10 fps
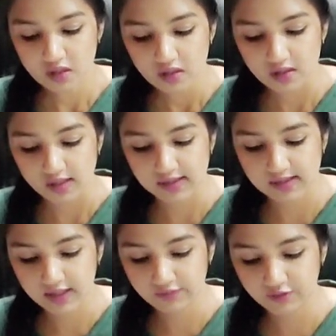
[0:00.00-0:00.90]
That's
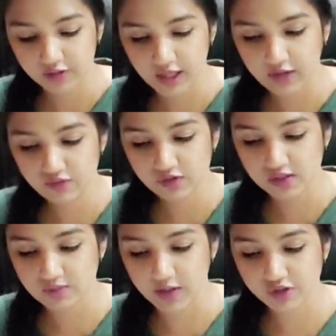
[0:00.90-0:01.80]
it for now. This
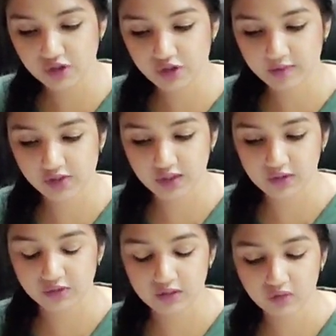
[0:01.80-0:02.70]
is Marishima
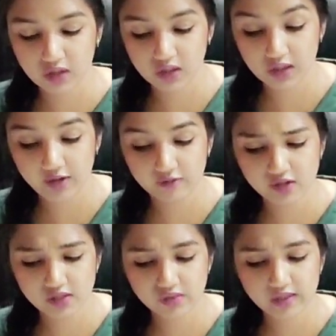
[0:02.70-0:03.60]
Chaturloka. If
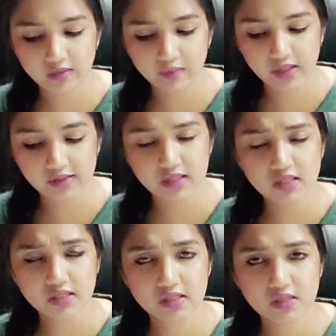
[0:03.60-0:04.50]
this reading makes
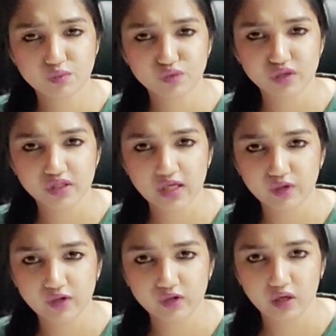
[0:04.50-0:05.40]
sense, put it down
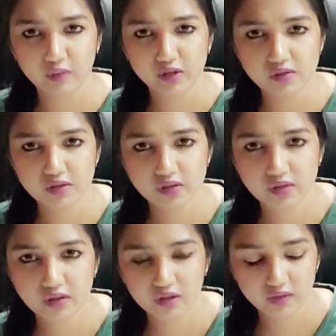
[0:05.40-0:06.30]
in the comment.
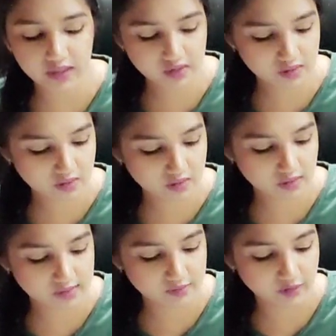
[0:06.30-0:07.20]
All right.
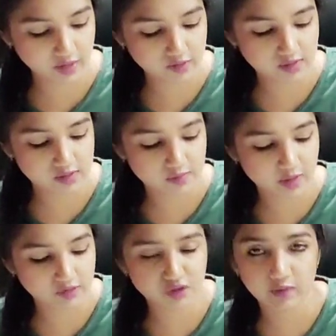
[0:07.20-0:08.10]
That's it for now. This is
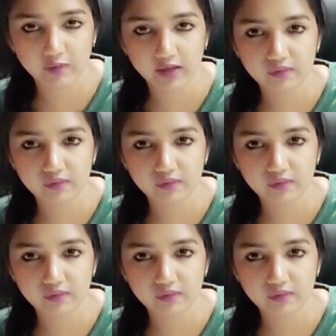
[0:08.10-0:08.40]
Marishima. Bye-bye.